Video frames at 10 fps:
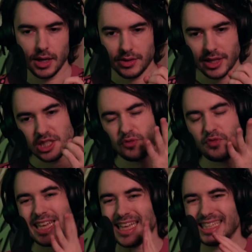that's
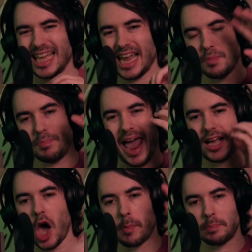feeding data
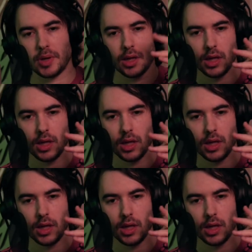back up.